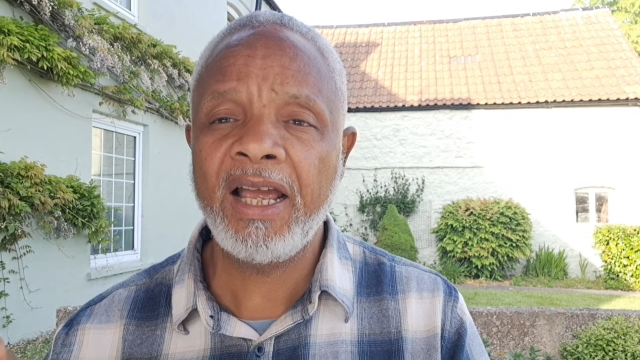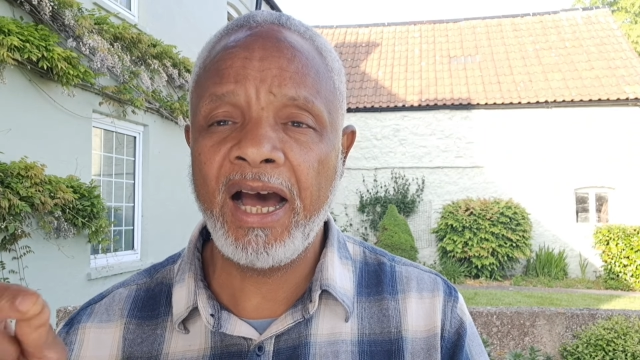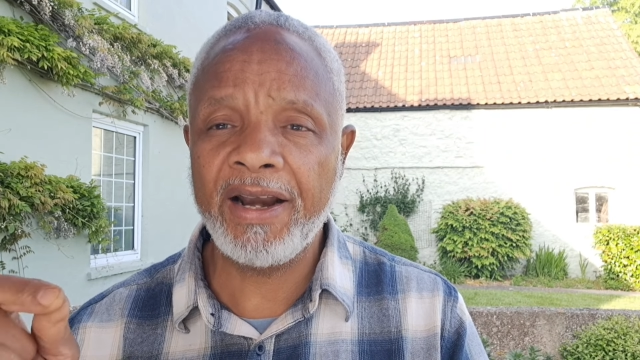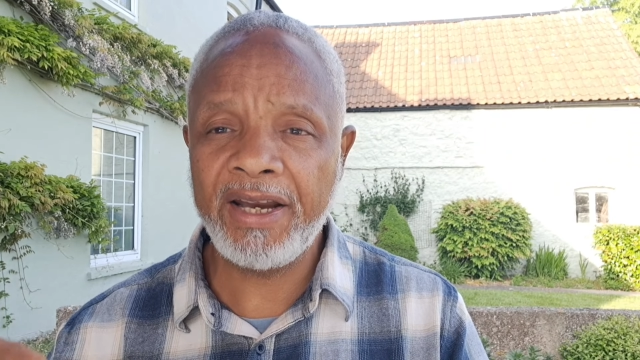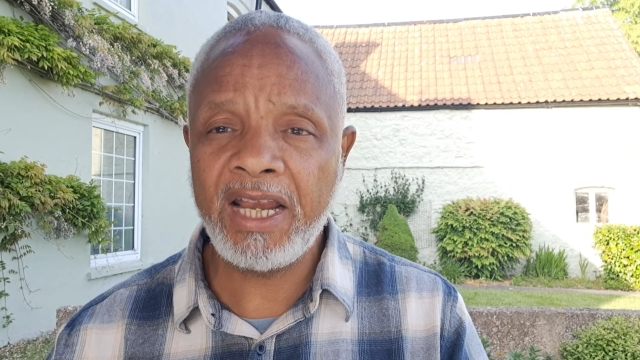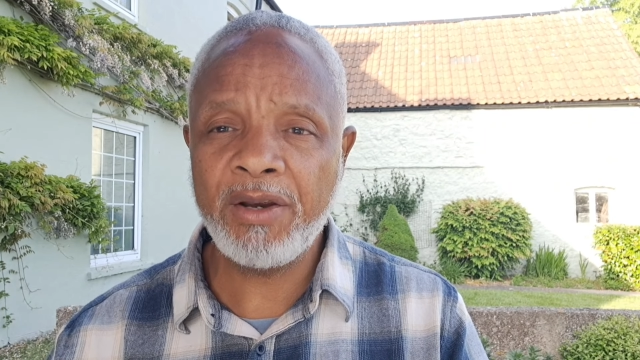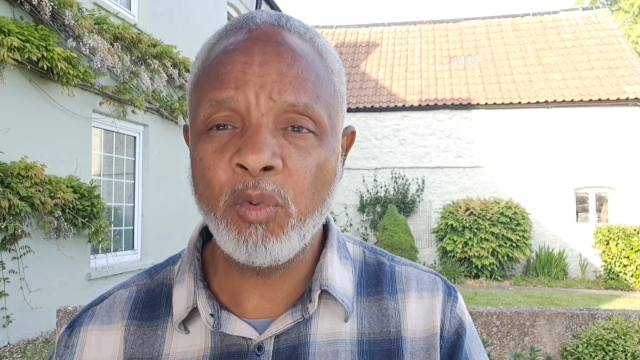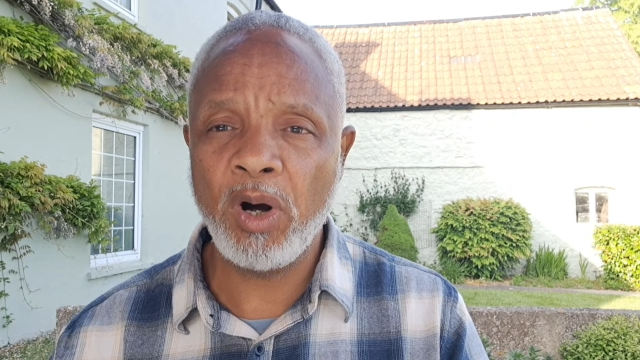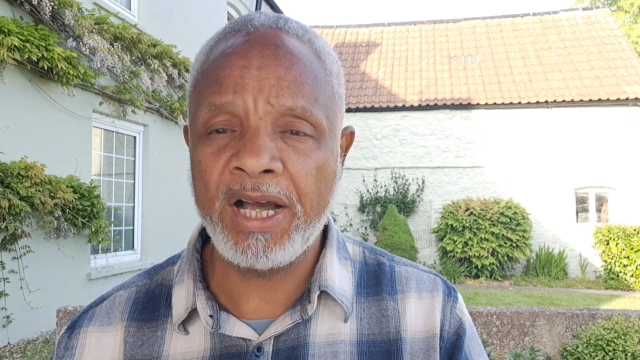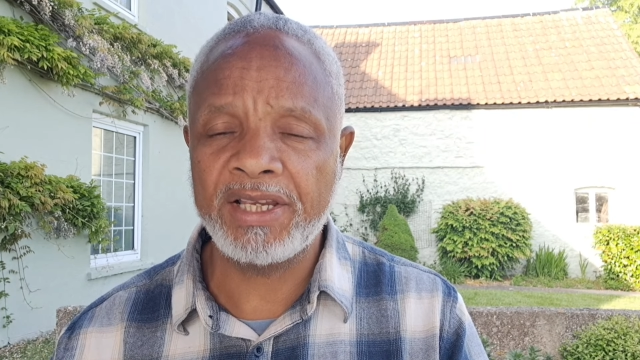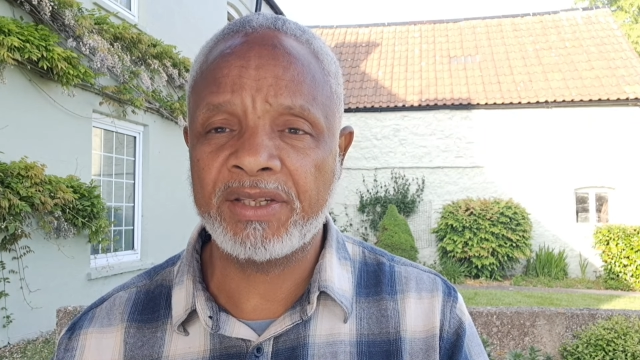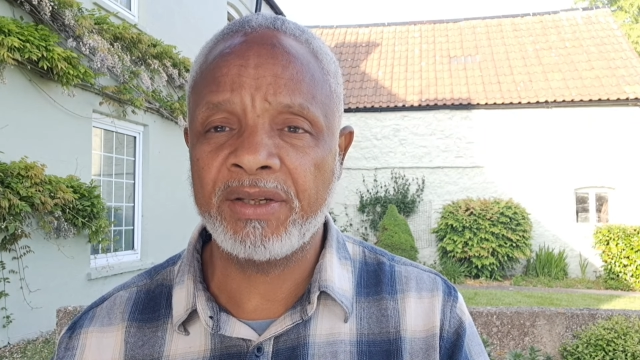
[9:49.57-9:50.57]
Her name
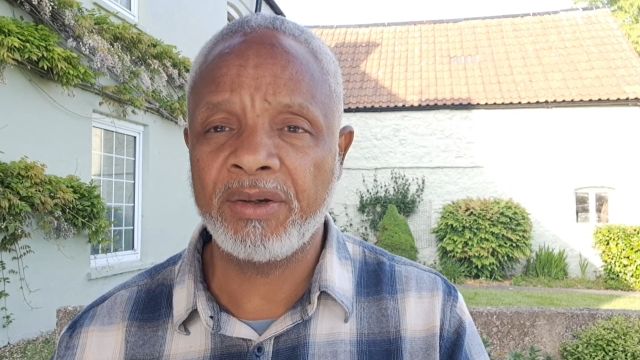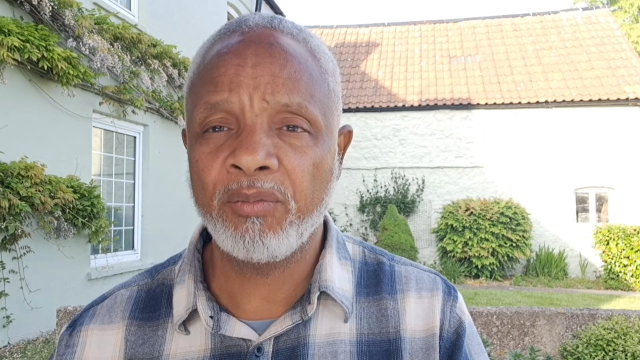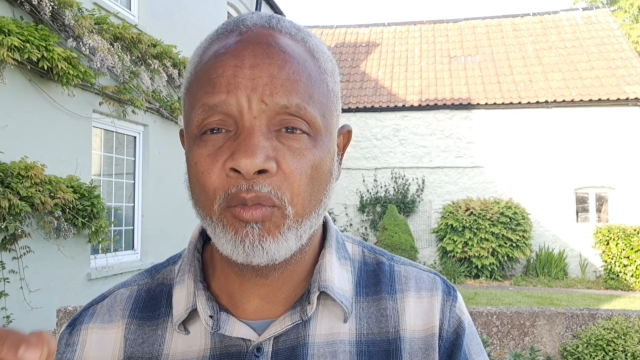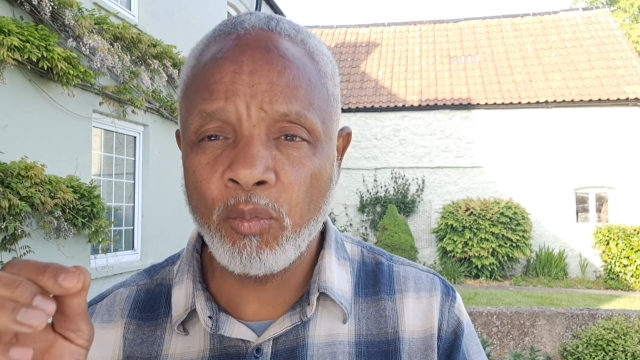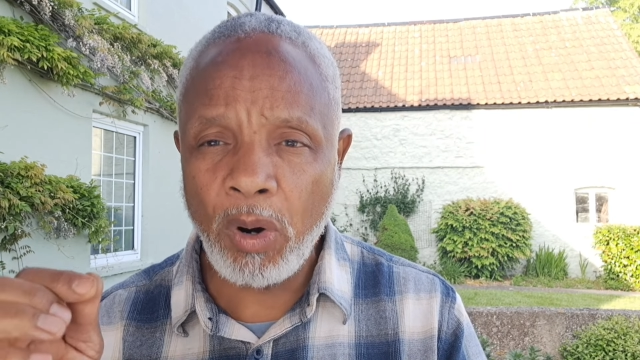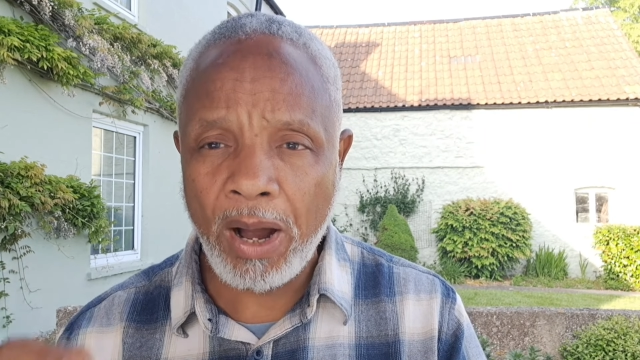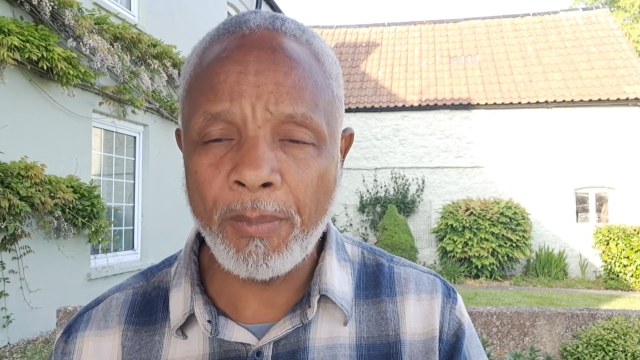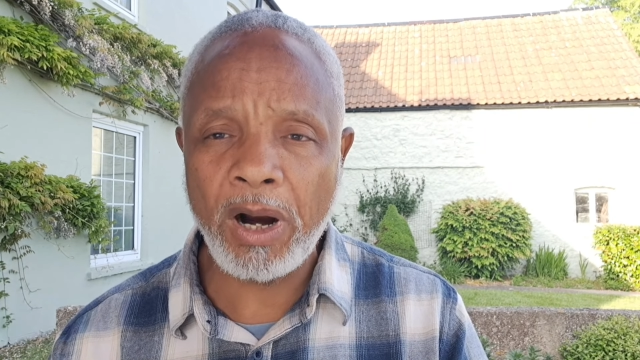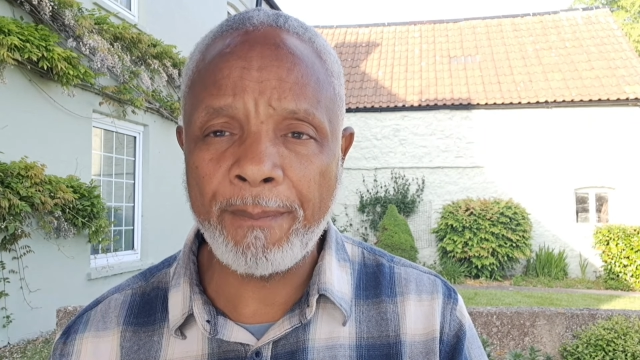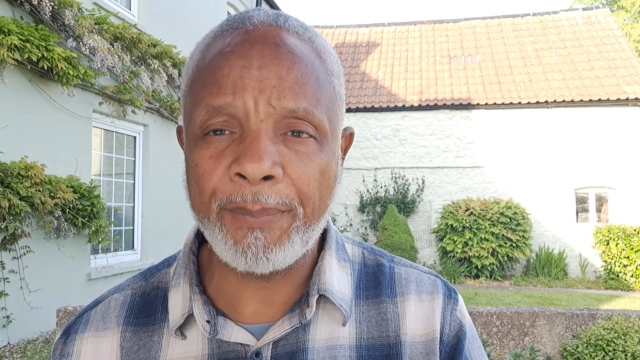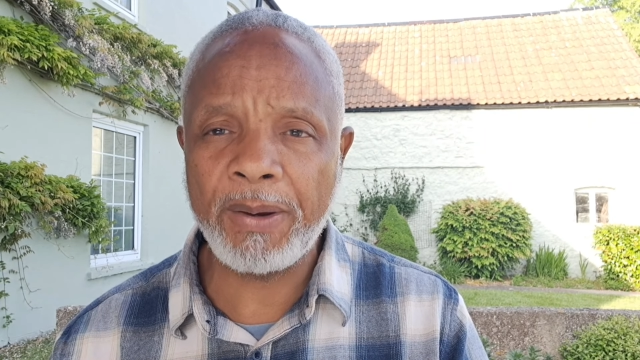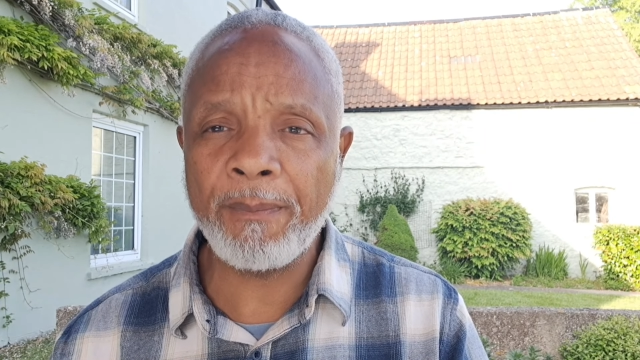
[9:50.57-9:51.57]
was
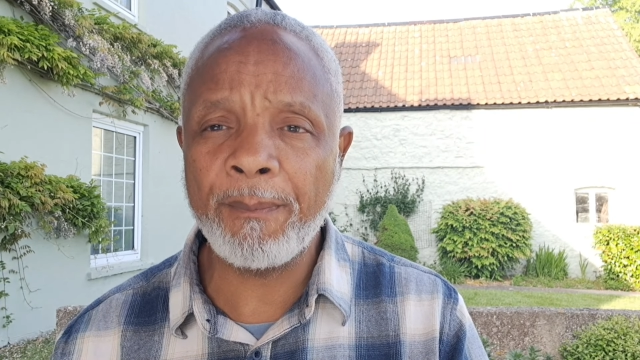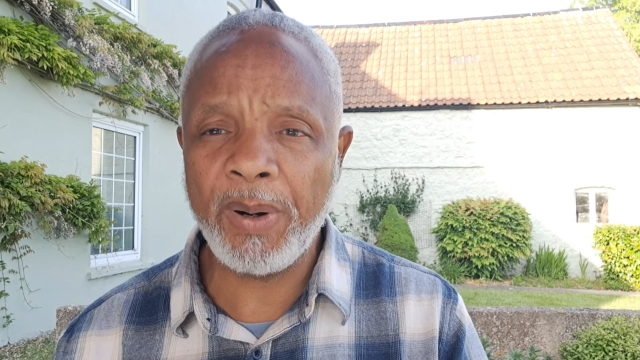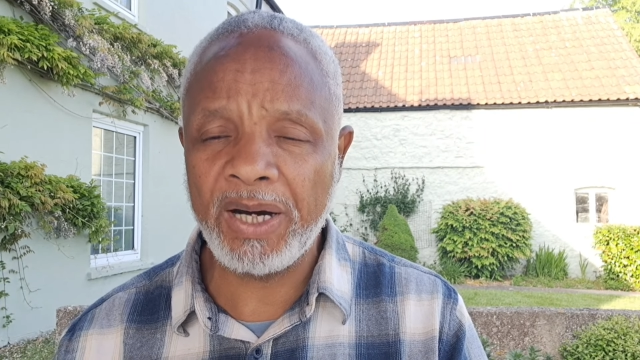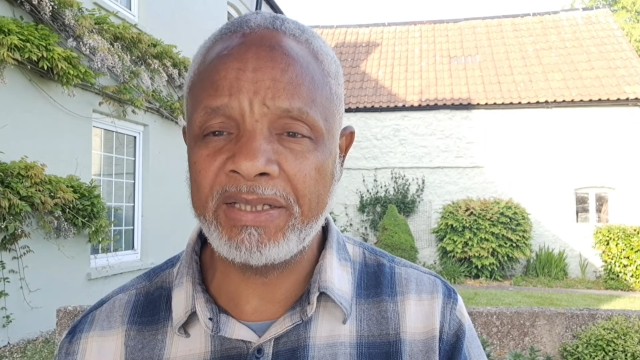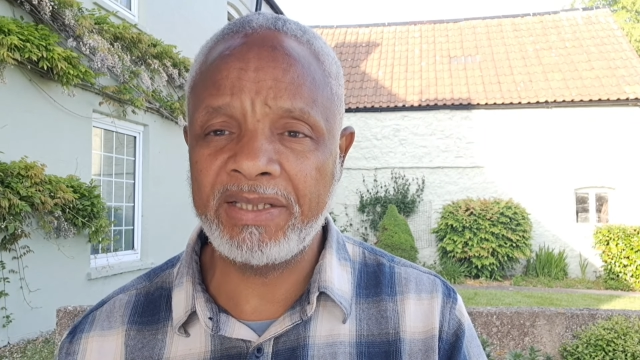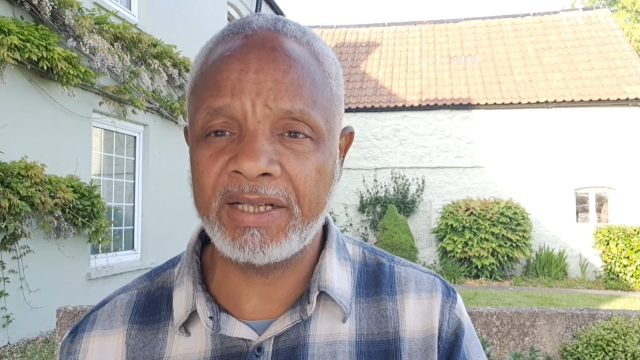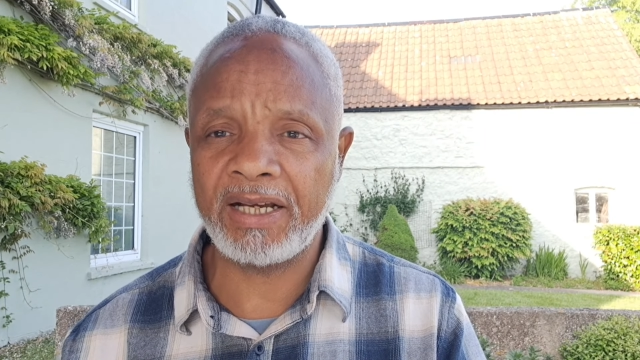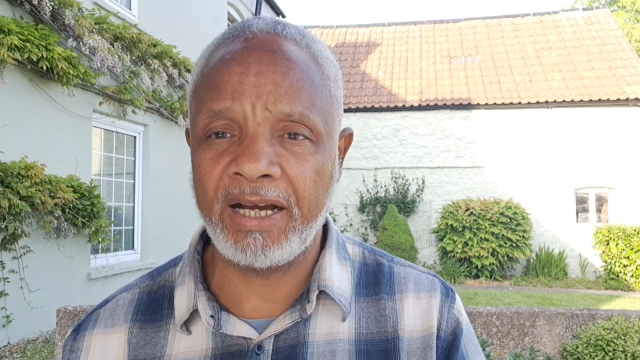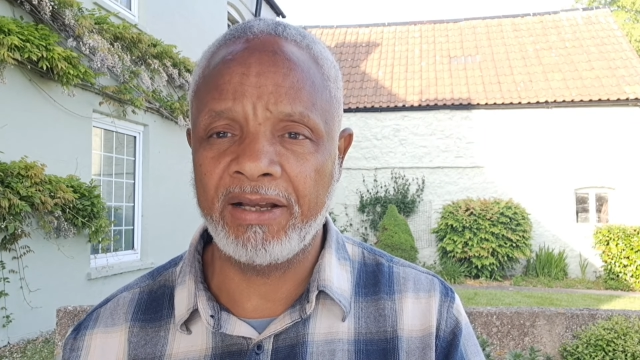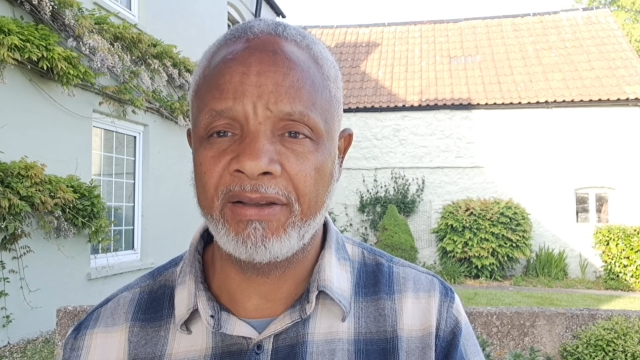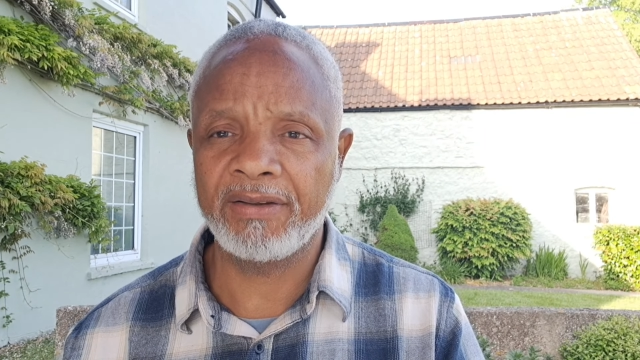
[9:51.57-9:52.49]
Bamwapempandika.